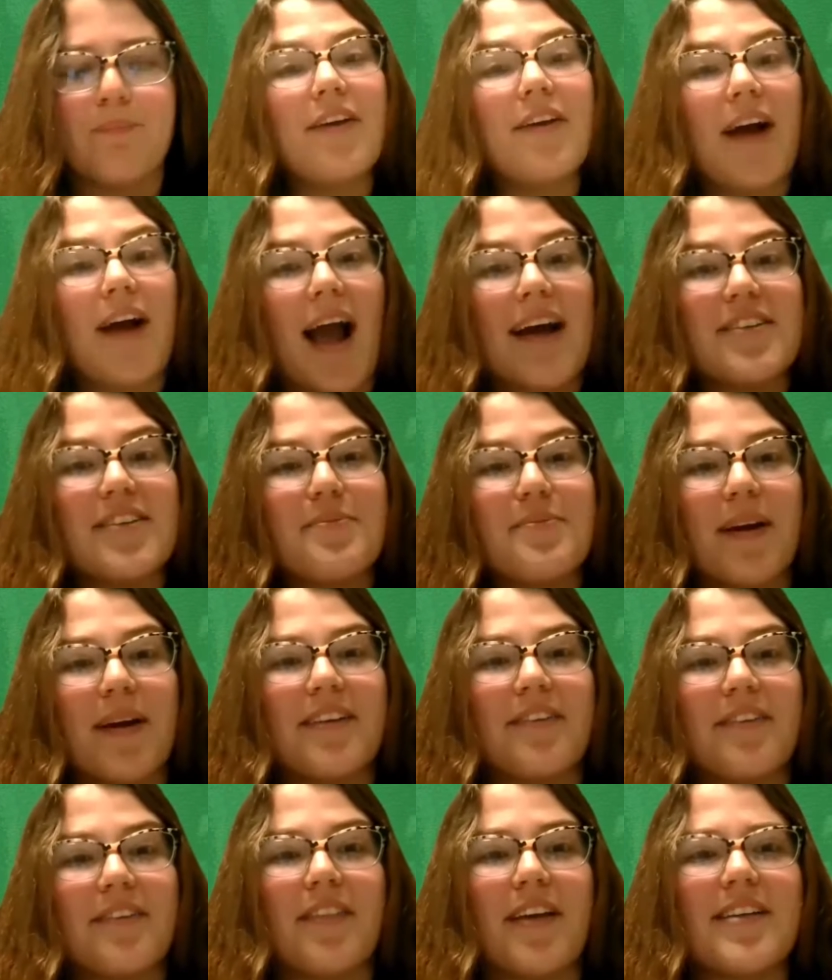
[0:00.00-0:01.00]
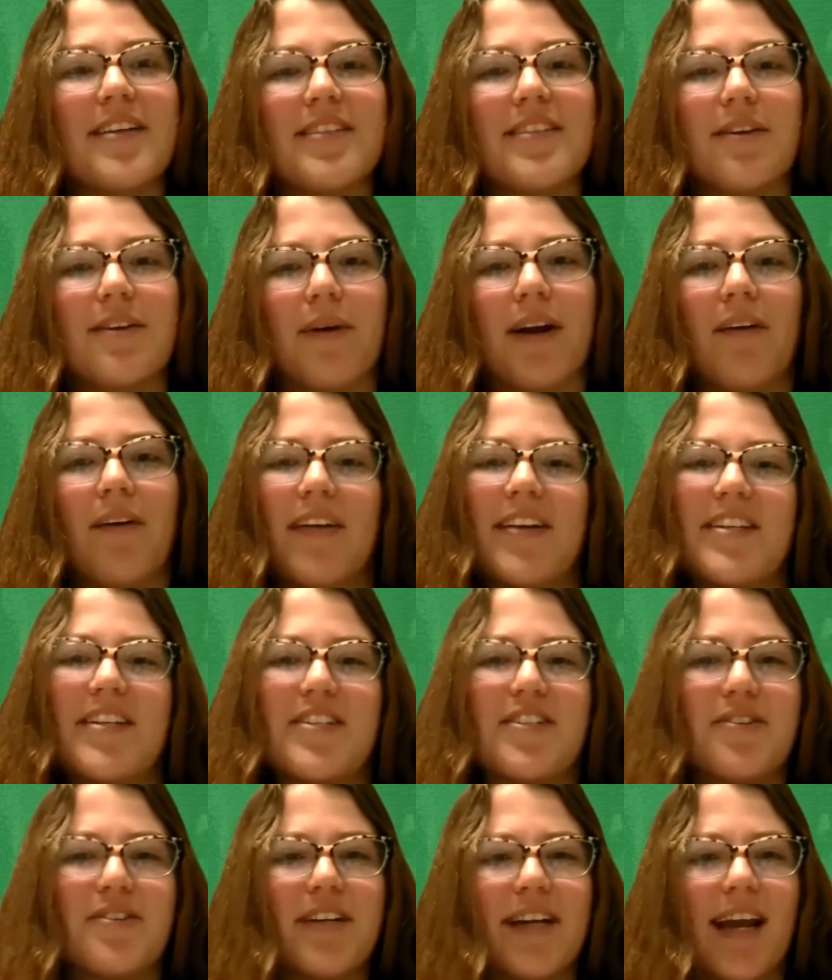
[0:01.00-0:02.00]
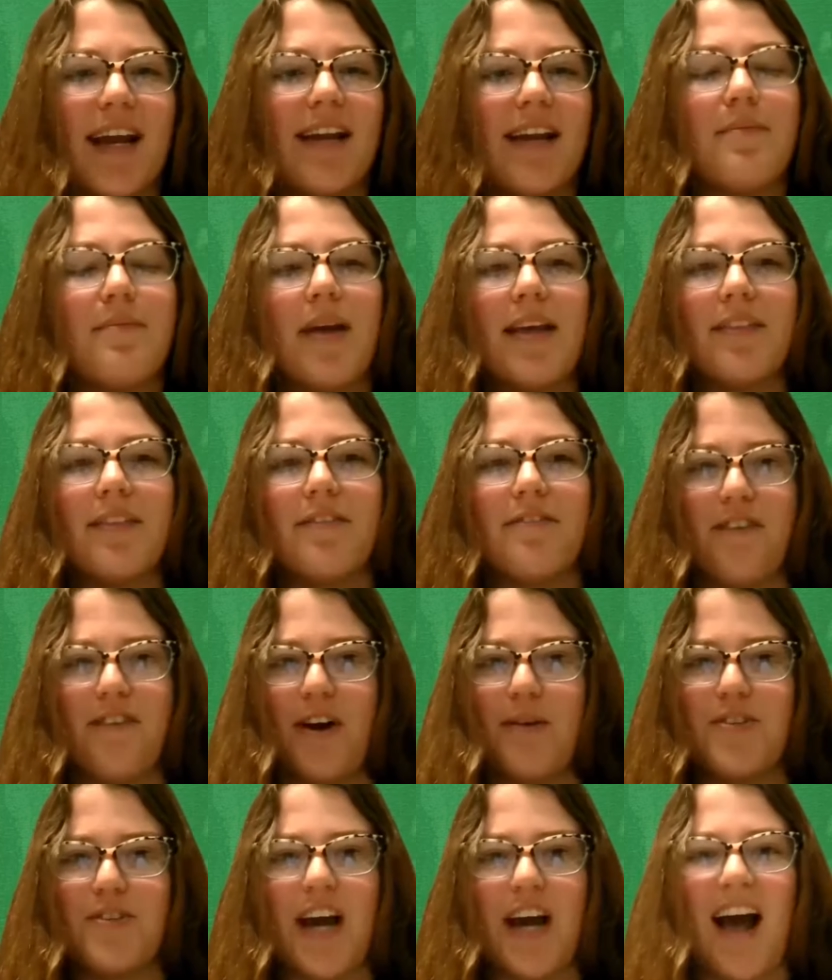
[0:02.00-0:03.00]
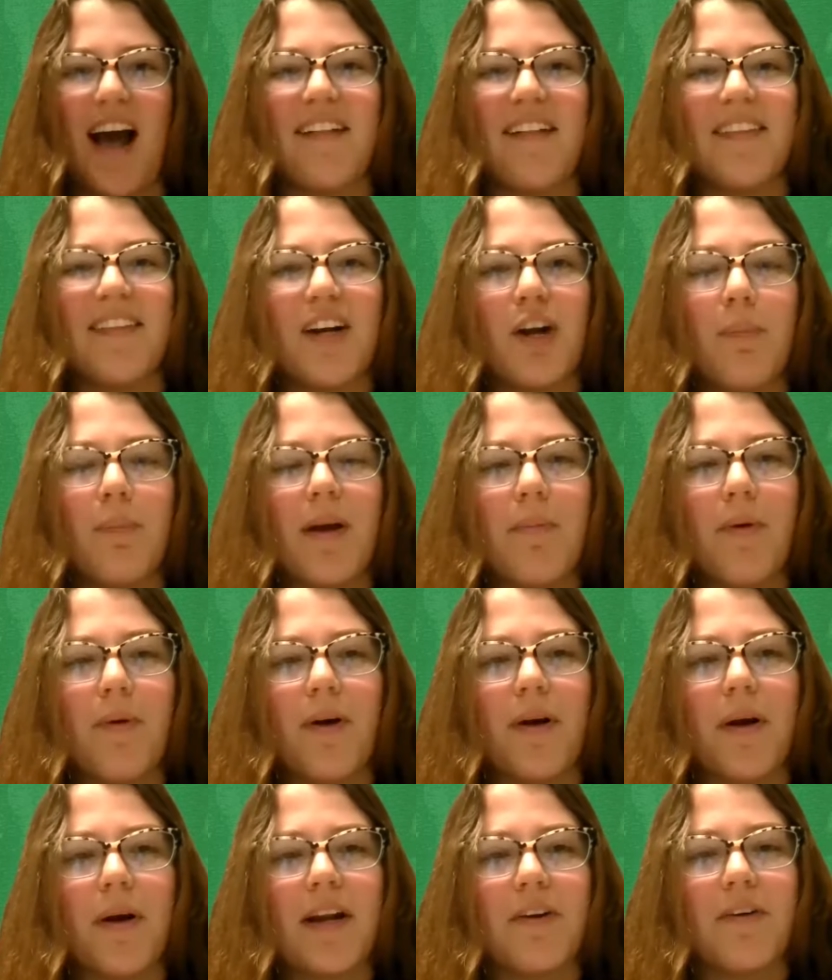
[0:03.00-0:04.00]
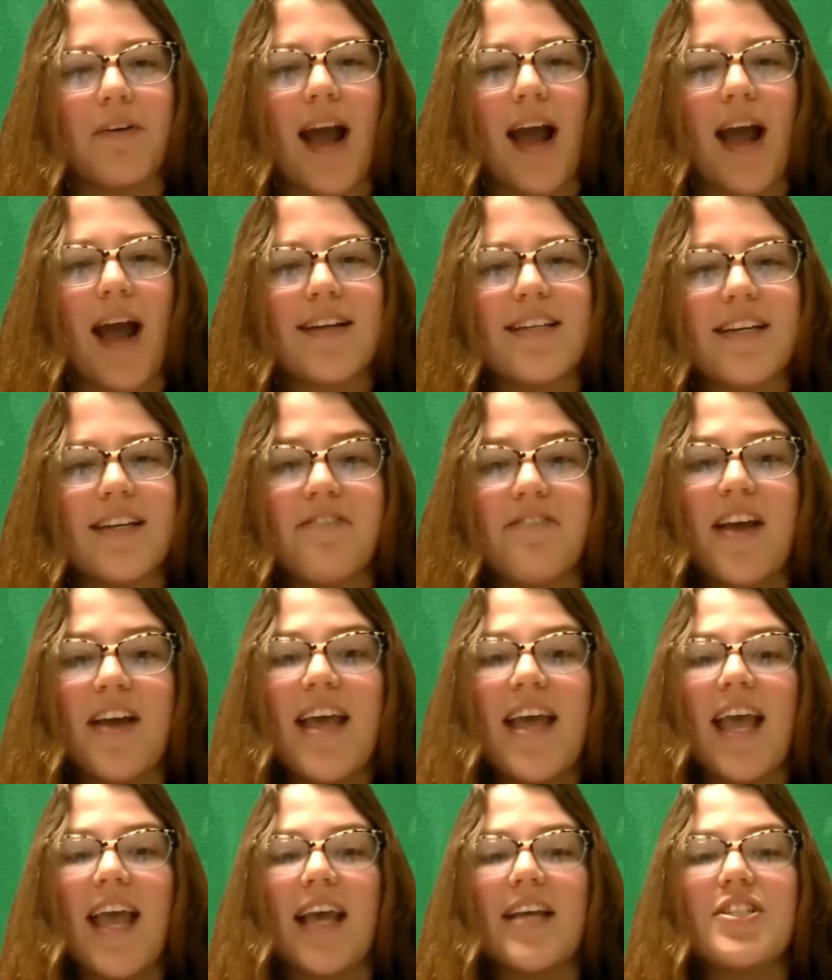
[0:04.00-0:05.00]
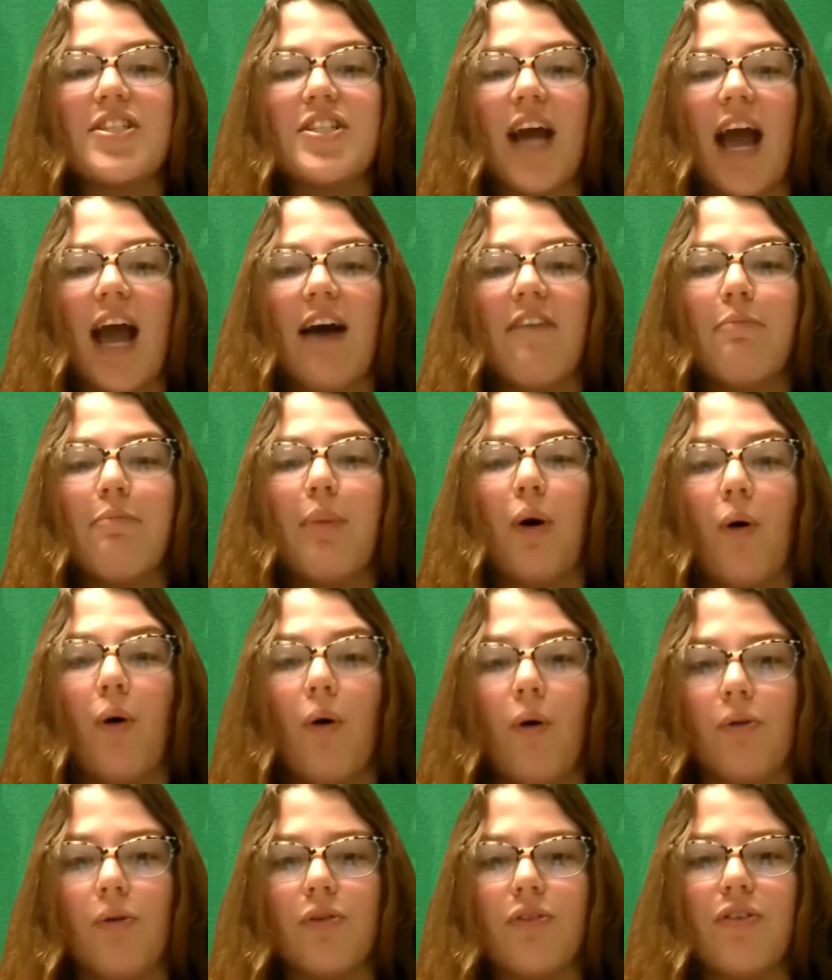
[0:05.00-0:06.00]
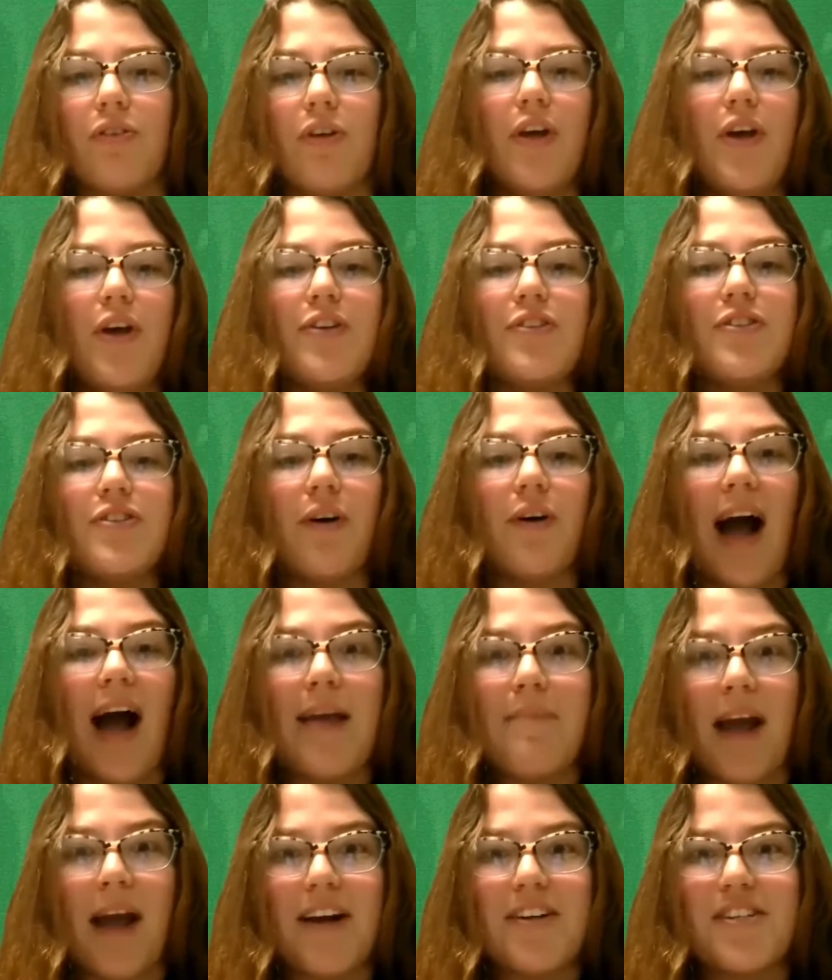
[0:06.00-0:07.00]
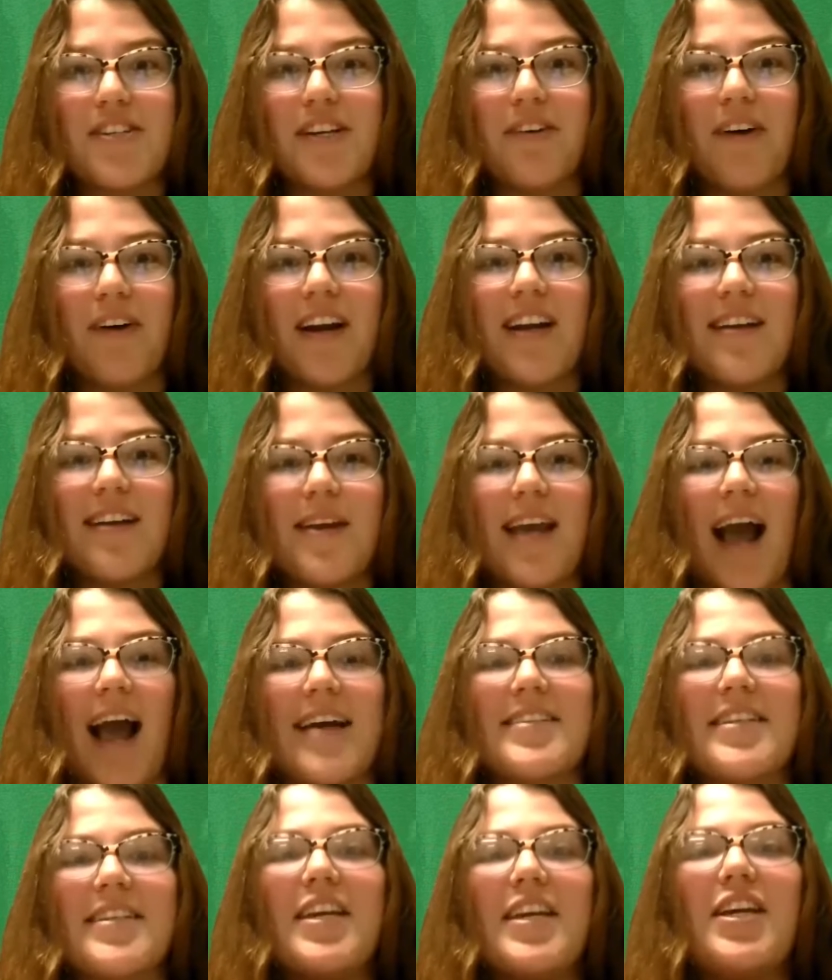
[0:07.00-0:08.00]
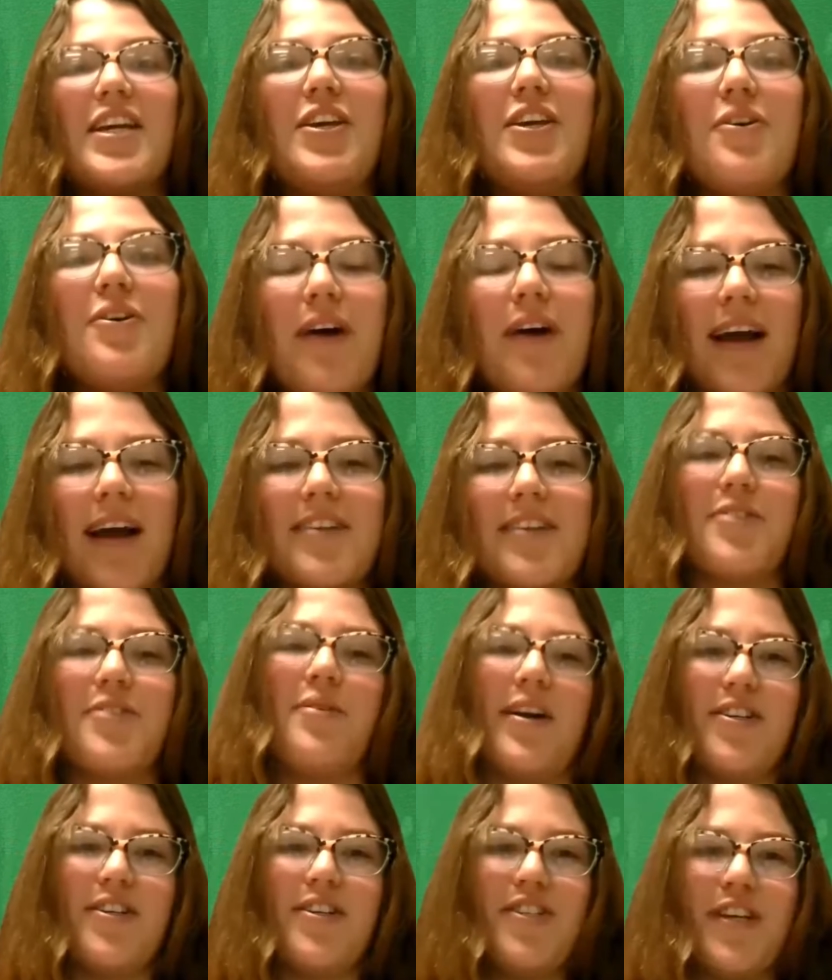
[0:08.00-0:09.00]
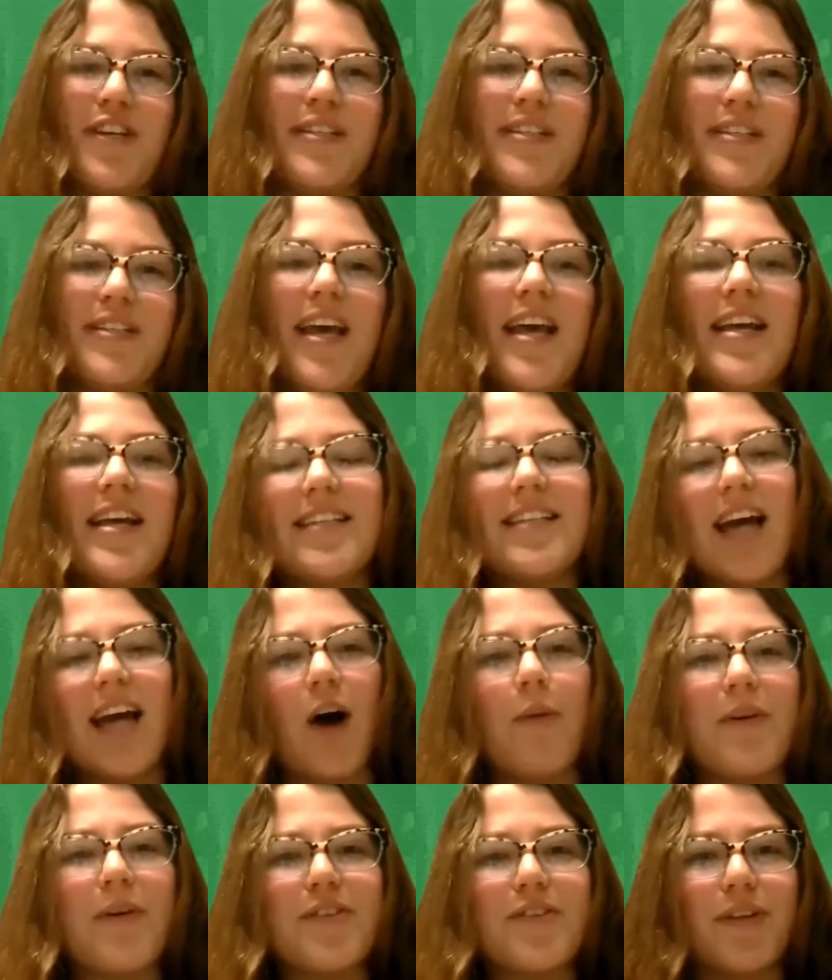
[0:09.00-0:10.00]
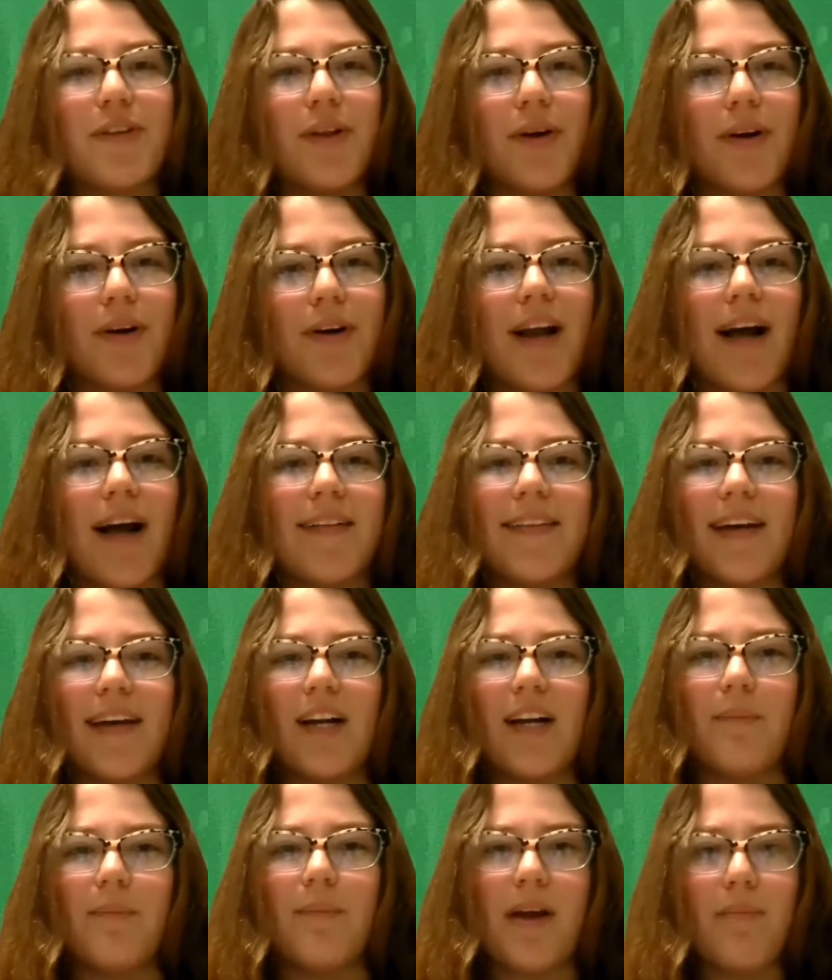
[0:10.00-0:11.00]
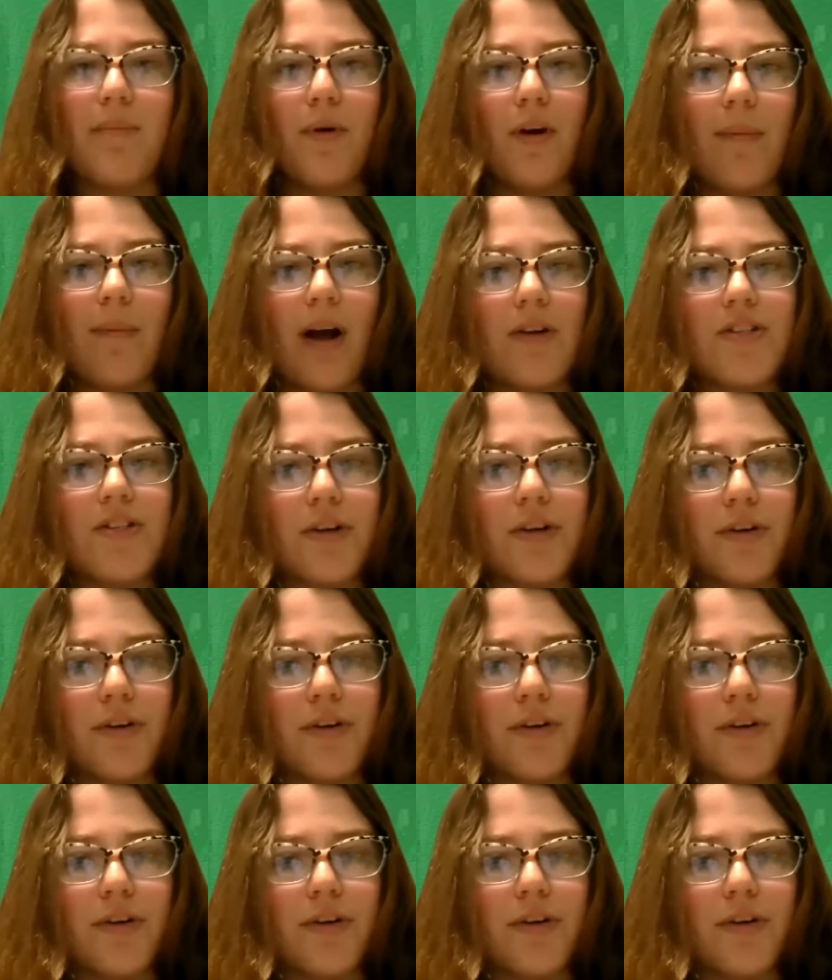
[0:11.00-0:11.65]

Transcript: Another aspect of things that we're going to do today to make the farm chat a little bit more interactive is to have polls. So, I'm actually going to be asking you guys questions to help us learn a little bit more about